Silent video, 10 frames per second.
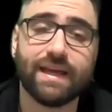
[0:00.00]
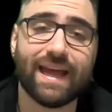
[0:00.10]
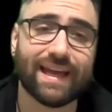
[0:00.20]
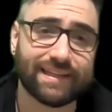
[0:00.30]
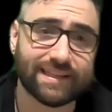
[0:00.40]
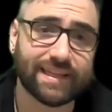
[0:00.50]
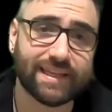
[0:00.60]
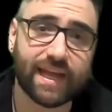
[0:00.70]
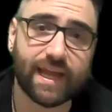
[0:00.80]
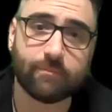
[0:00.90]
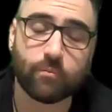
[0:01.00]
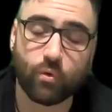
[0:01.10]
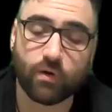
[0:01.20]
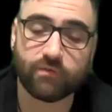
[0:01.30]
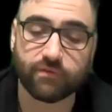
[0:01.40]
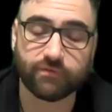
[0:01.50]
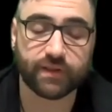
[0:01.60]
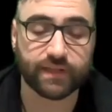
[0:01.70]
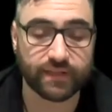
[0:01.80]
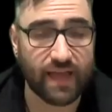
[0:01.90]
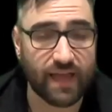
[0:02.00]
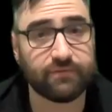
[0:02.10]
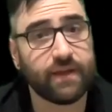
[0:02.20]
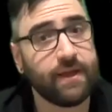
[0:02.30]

and lead a more fulfilling life.